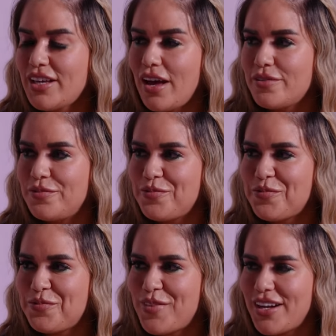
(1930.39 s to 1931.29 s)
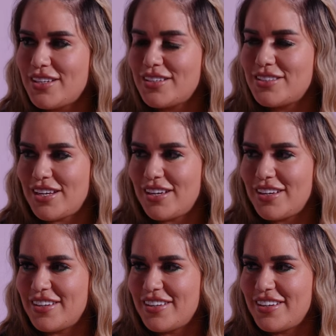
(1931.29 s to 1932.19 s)
Yeah. Jenna, and Jenna.
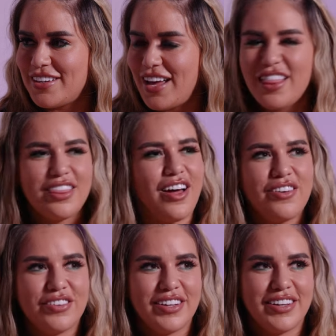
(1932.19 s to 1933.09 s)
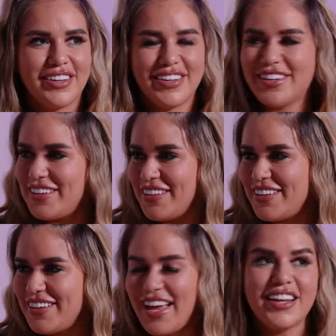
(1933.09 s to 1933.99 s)
Alexis Texas. She doesn't know it yet.
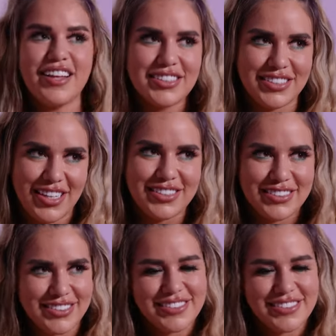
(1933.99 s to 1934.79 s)
And Alexis Texas.